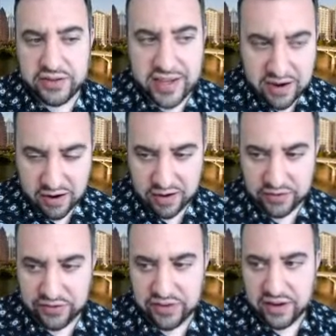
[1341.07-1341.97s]

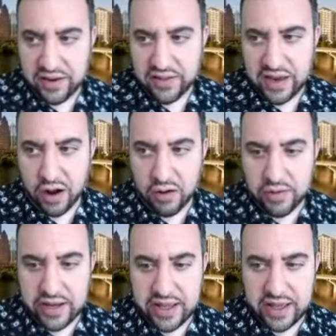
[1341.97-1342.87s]
tiers that
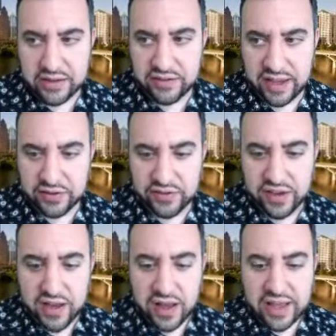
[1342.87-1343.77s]
already exist.
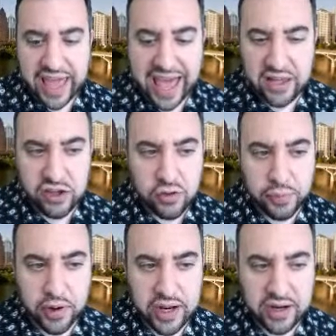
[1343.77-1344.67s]
Can you
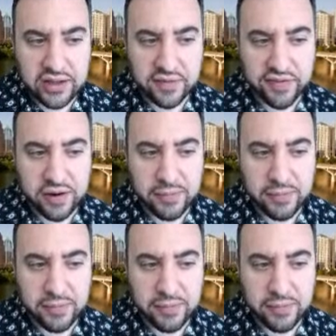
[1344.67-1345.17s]
put in a different